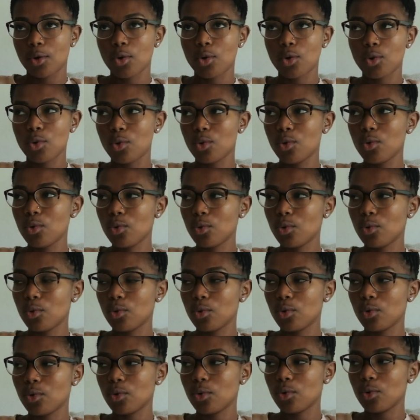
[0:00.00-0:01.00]

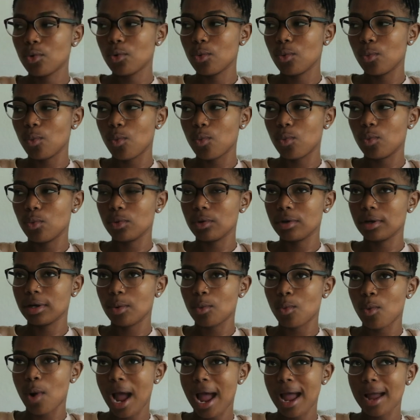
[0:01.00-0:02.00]

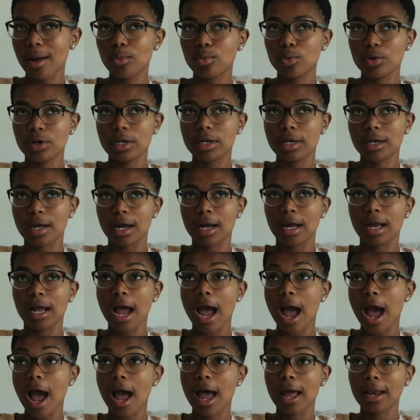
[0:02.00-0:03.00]
why would a
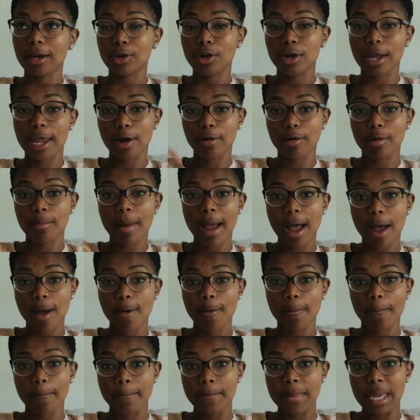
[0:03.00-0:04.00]
God care
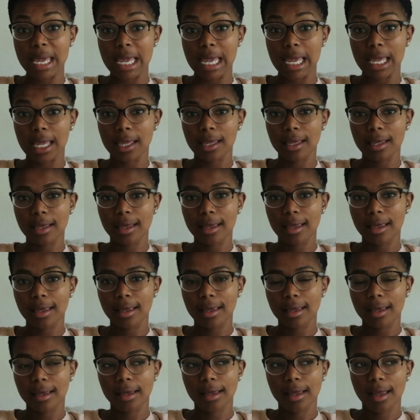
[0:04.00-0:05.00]
about me?
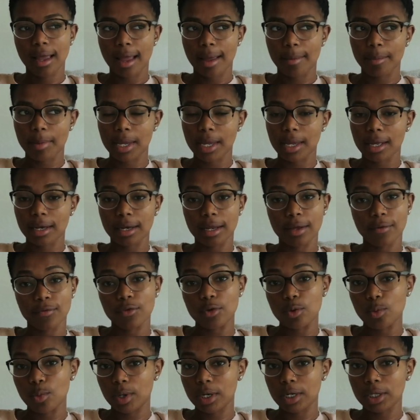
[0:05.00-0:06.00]
I mean, if
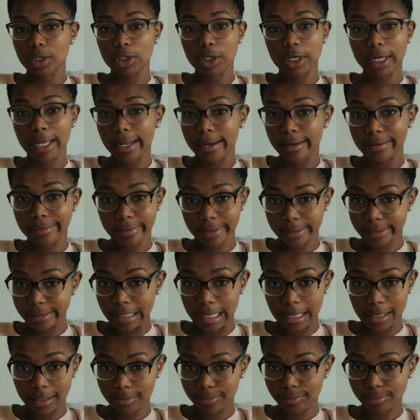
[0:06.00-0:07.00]
you want to look at it like
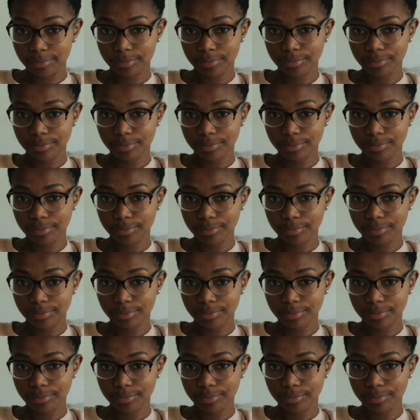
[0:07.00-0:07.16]
that.